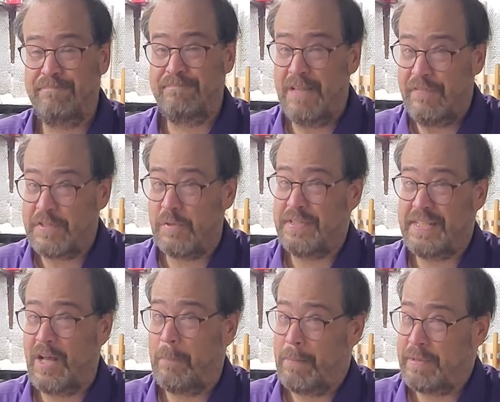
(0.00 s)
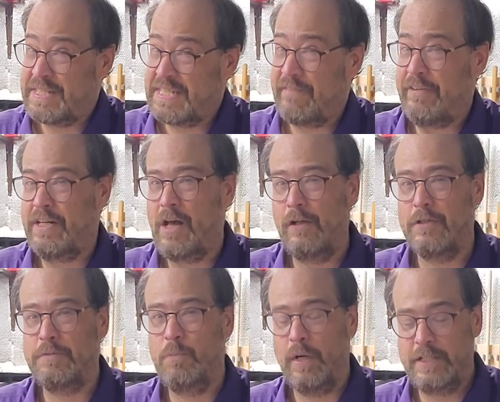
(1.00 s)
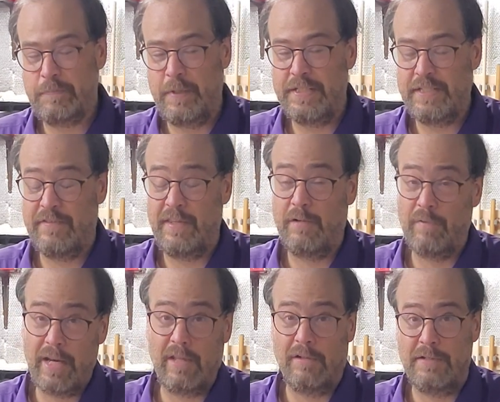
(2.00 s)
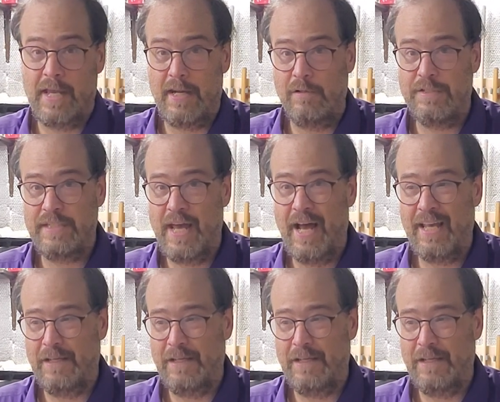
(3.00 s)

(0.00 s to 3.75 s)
if it's on sale, maybe $70 more expensive than the regular dado stack,